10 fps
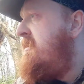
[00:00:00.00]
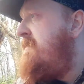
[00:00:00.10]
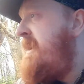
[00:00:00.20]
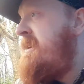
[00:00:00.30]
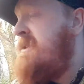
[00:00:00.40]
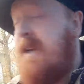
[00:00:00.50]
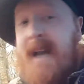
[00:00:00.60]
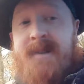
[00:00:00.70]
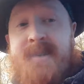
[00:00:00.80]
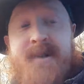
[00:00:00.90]
make us a
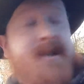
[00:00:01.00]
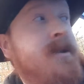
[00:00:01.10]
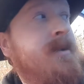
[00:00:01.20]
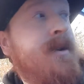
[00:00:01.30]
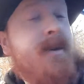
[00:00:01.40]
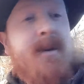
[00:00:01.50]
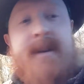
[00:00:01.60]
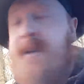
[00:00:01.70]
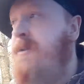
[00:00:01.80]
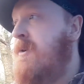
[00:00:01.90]
cancer to the world
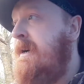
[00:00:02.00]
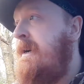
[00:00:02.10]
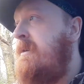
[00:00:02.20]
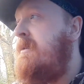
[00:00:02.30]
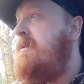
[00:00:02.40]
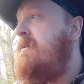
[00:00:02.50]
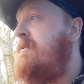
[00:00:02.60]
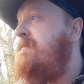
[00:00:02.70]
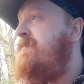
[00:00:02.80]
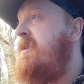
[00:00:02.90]
in a way.
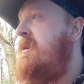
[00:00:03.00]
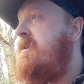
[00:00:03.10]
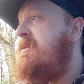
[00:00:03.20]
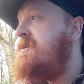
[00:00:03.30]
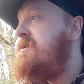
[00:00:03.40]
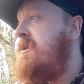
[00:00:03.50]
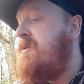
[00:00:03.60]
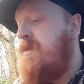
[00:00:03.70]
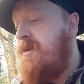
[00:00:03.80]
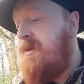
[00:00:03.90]
You know, it's not a
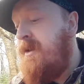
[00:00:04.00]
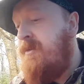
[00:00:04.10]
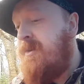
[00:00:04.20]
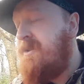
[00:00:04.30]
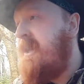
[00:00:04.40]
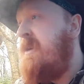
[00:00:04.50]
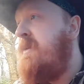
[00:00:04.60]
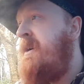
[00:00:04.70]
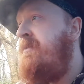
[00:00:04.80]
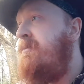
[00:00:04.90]
wonder that they want to stay
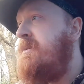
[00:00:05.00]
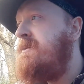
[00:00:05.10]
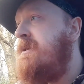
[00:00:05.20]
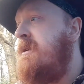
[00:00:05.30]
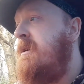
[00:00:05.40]
away from us.